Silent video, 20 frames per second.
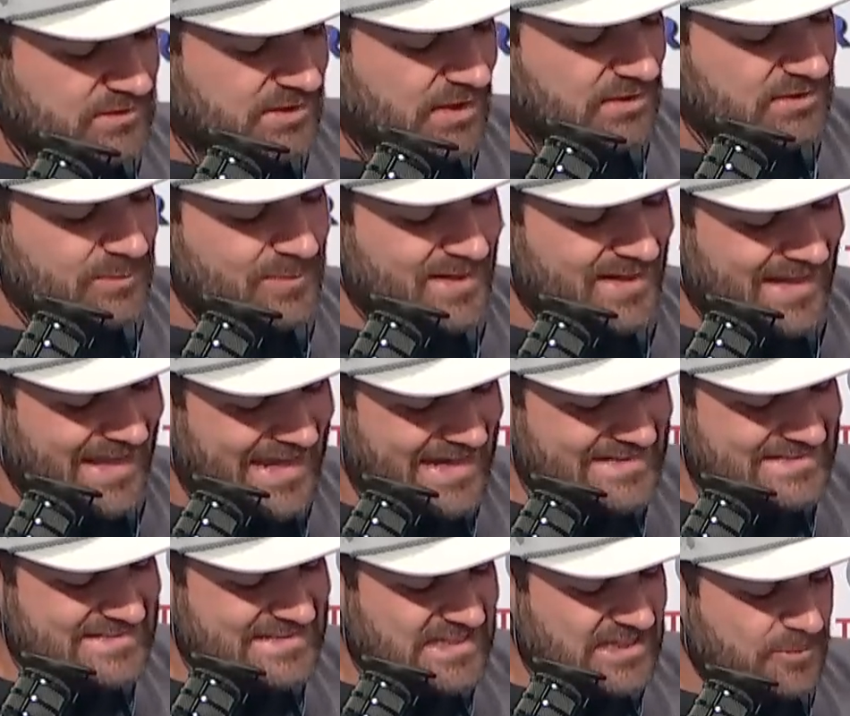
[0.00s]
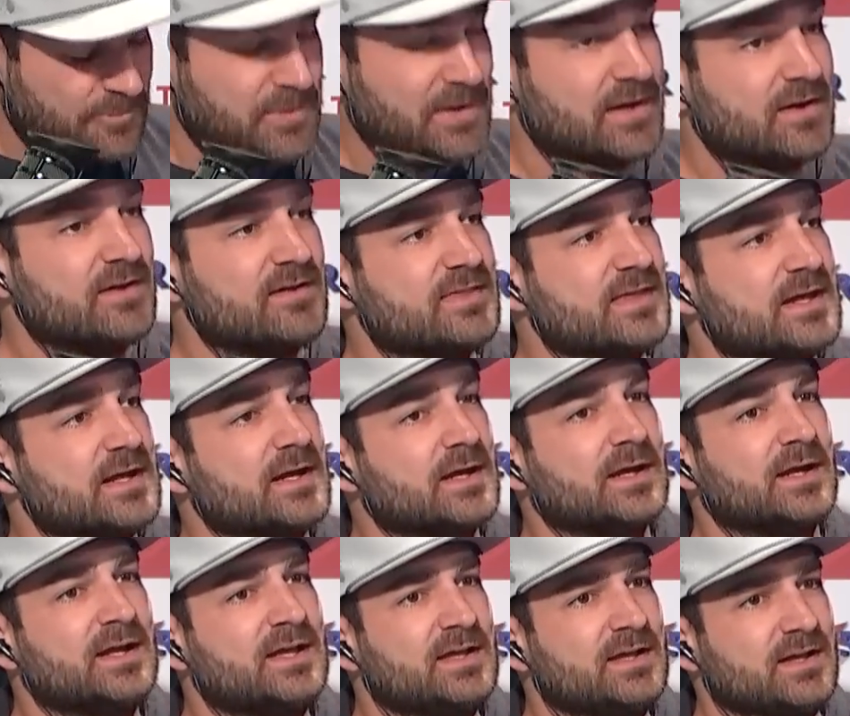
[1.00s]
We talked about A.T. Perry
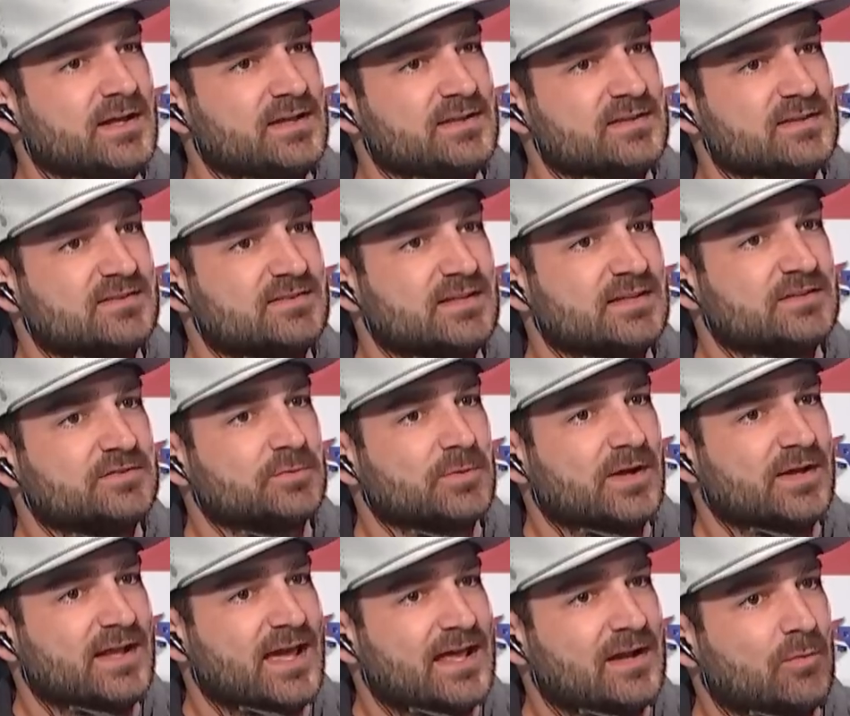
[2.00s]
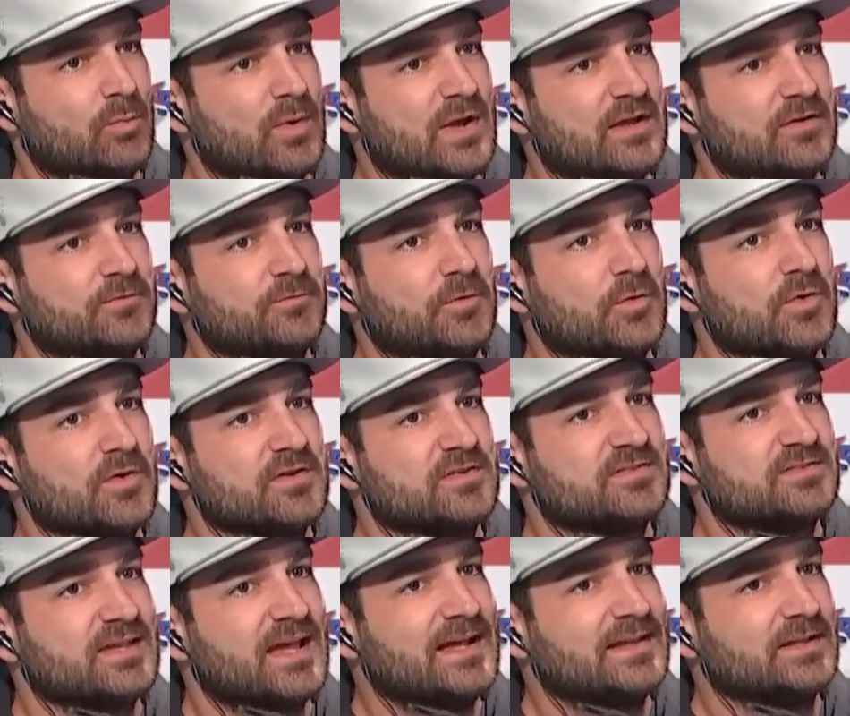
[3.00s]
there in the sixth round out of Wake
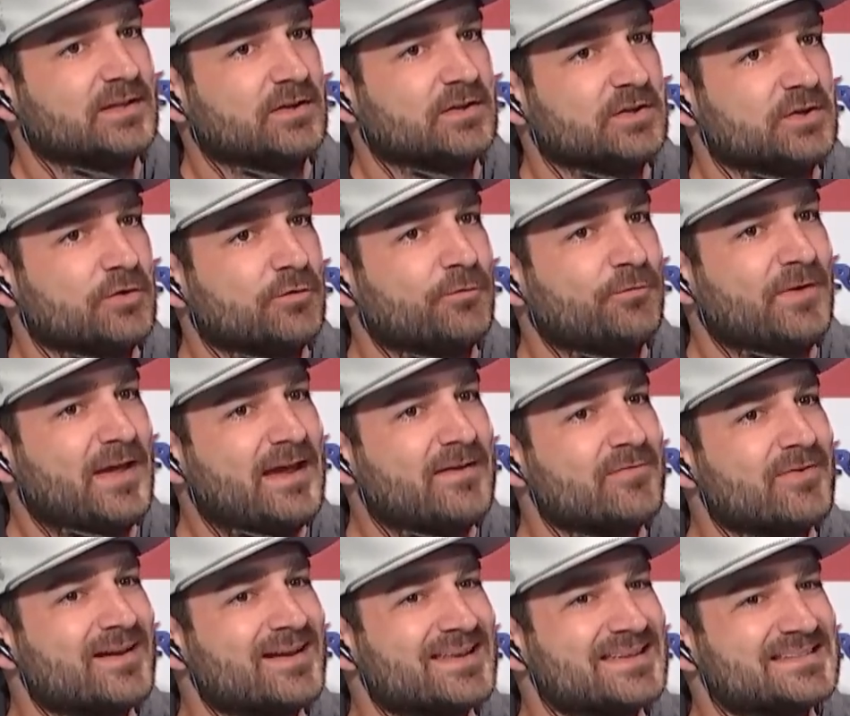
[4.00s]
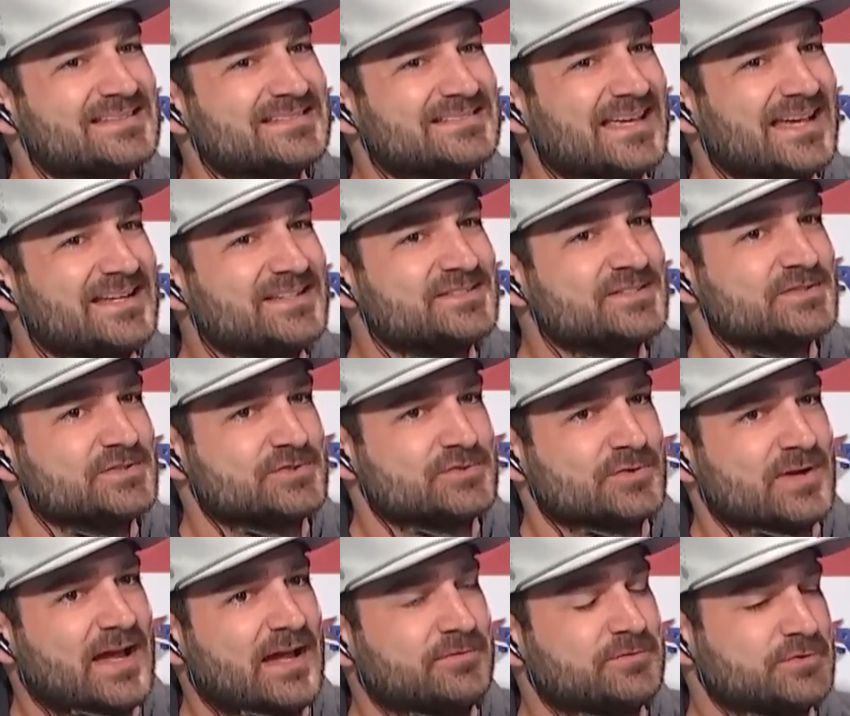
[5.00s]
Forest. Taylor, your favorite Saints
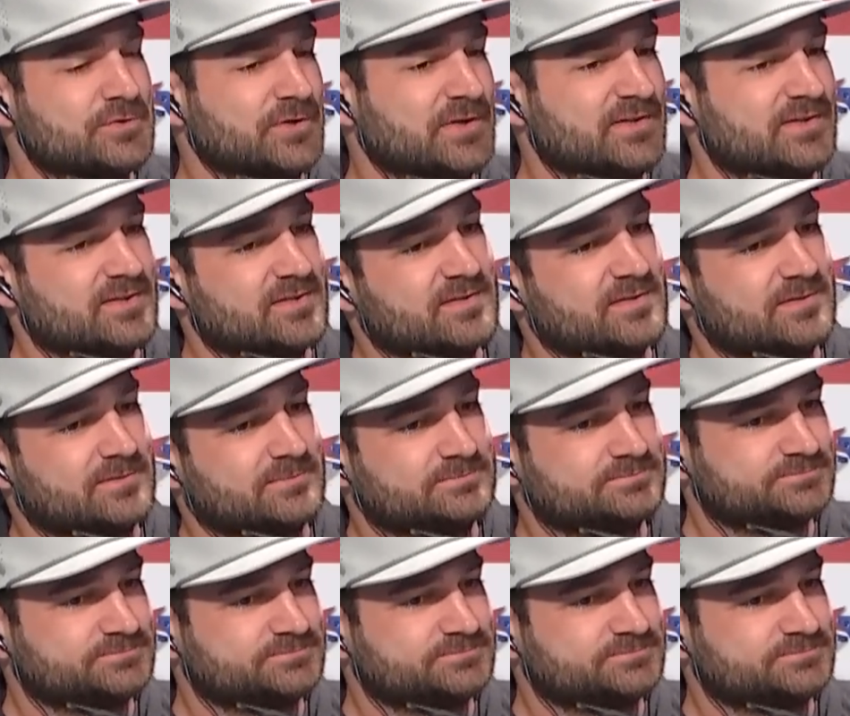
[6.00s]
draft choice?